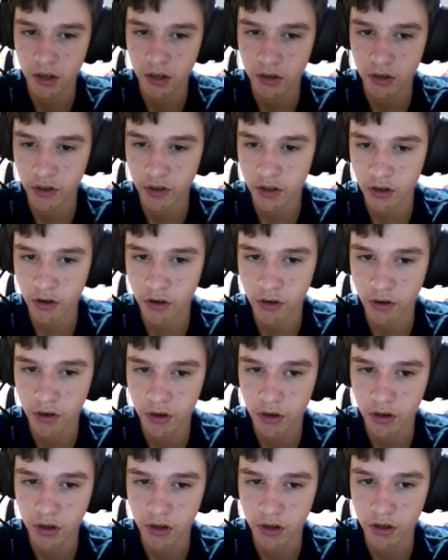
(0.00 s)
Wait, no.
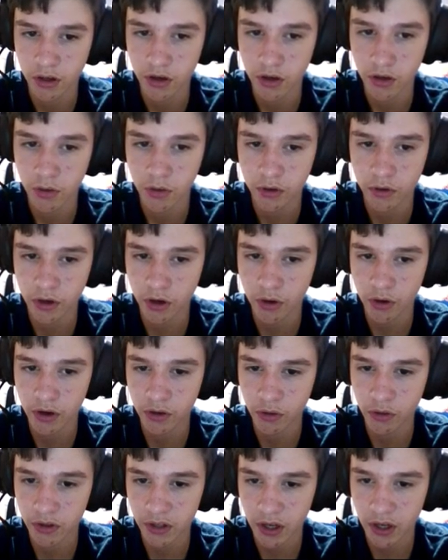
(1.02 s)
No, no, I
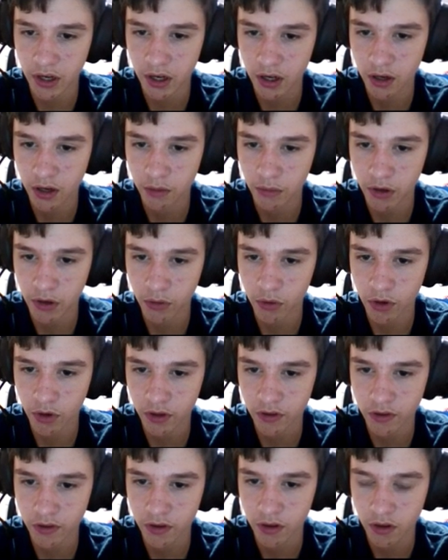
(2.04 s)
don't want that. Um, I
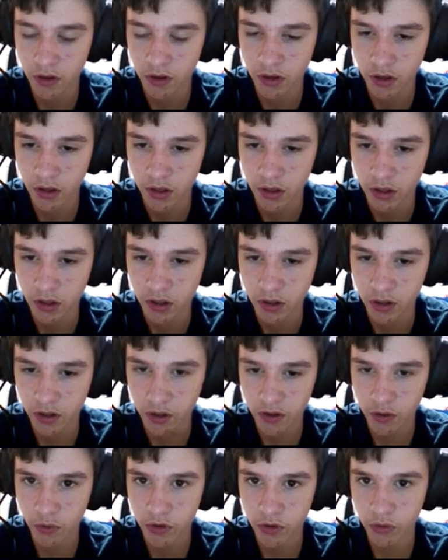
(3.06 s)
want...
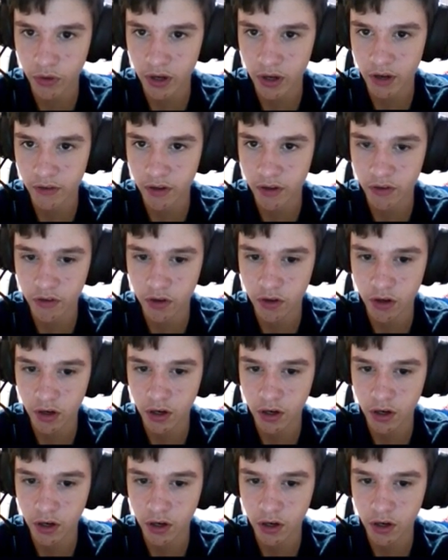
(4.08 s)
Let's see, what do we have that's good?